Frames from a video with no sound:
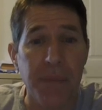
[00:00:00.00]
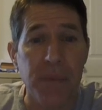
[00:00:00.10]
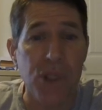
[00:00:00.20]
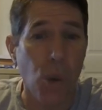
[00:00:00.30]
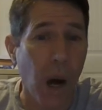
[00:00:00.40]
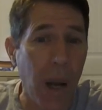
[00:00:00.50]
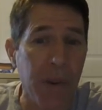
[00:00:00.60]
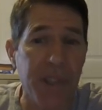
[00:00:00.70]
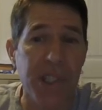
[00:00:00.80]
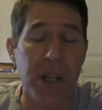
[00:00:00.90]
So why
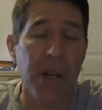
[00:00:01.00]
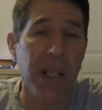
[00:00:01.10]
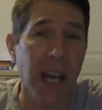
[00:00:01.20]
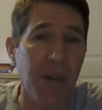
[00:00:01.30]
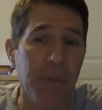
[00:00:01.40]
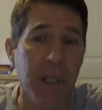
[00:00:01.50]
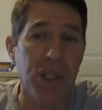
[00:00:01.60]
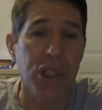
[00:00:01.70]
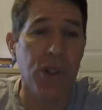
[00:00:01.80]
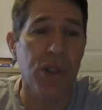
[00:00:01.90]
would the Syrian government
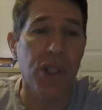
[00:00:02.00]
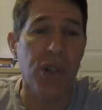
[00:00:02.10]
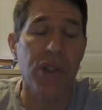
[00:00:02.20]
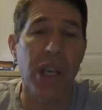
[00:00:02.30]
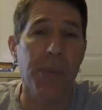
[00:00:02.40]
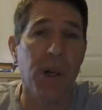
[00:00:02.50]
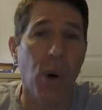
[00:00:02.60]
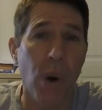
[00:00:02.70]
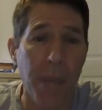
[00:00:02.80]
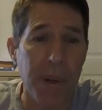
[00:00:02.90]
choose to use
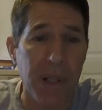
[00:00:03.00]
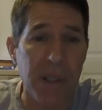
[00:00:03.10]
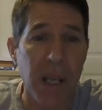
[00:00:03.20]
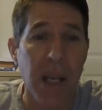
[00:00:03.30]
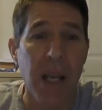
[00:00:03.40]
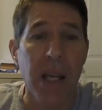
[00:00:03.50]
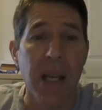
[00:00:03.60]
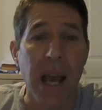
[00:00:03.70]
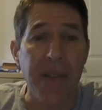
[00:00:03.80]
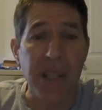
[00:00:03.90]
chemical weapons
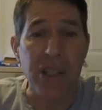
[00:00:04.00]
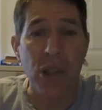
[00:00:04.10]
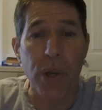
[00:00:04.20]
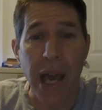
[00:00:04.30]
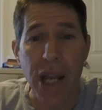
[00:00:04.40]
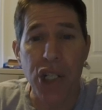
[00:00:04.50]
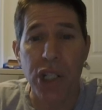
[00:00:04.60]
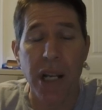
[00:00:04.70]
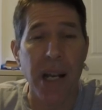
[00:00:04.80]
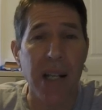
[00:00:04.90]
at this
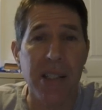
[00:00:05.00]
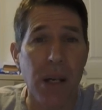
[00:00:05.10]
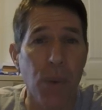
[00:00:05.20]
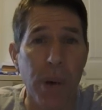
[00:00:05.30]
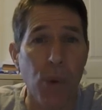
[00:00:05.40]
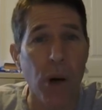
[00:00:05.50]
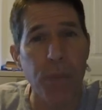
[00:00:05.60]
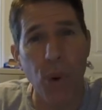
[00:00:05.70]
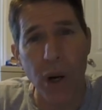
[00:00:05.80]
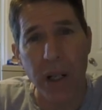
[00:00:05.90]
location and not somewhere more
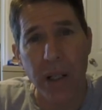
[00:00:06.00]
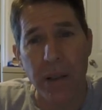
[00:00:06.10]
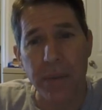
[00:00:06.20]
important?